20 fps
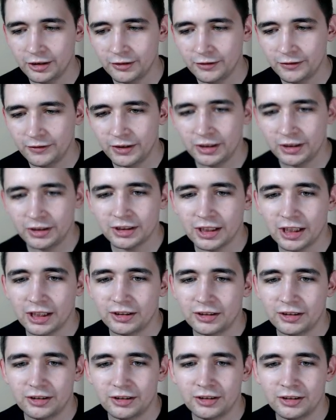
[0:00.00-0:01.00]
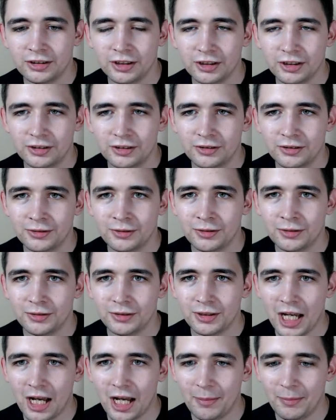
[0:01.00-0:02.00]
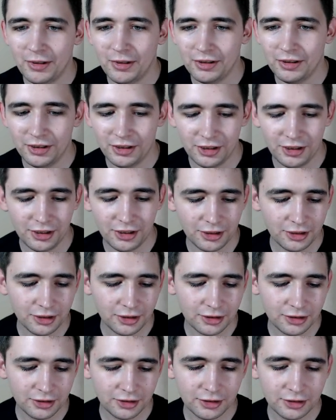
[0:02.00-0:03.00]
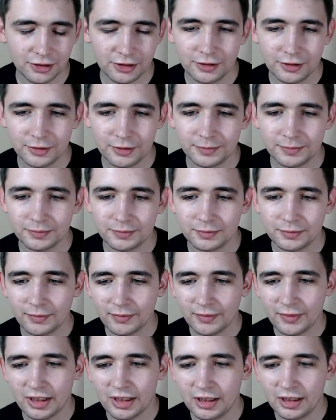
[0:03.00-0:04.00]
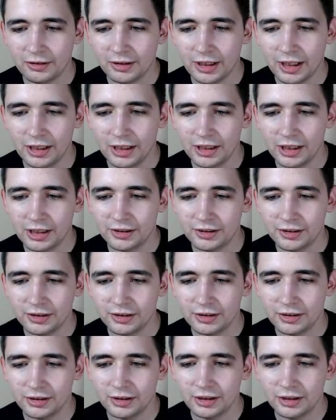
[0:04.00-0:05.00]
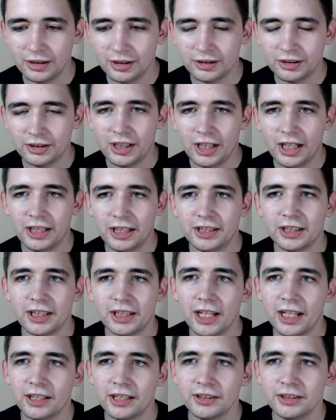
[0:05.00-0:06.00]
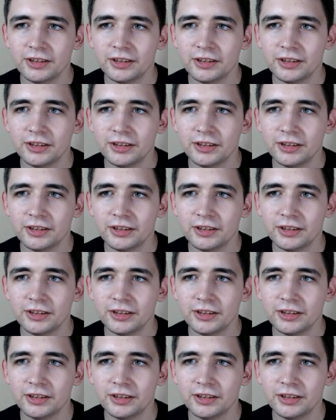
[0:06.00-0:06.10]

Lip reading: think that this should happen here. Okay, let's try it again.